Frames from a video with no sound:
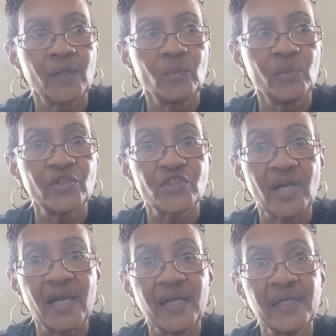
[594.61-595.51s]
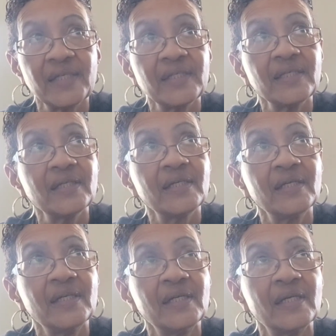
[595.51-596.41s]
which I
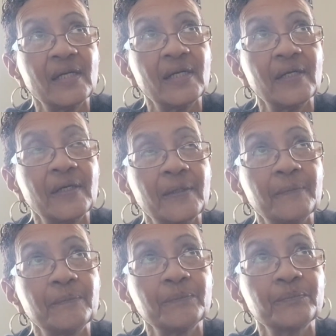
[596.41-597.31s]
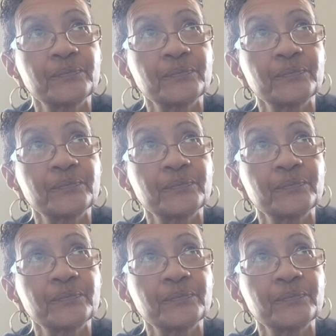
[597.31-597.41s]
um,